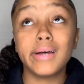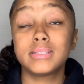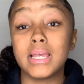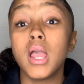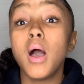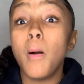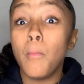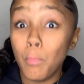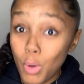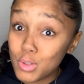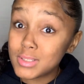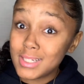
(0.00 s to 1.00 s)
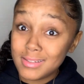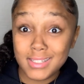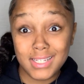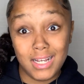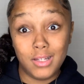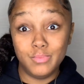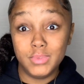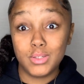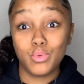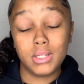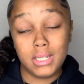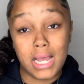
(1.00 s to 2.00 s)
It's like most of the times
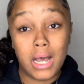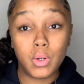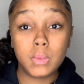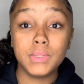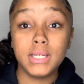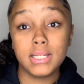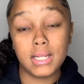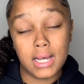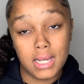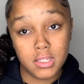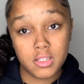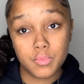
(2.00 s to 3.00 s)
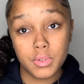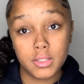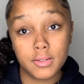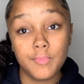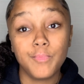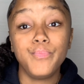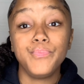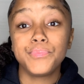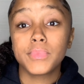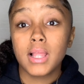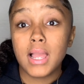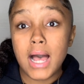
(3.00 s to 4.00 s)
when I would be in the hospital,
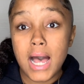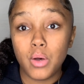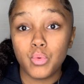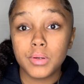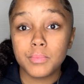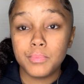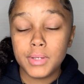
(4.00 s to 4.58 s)
I would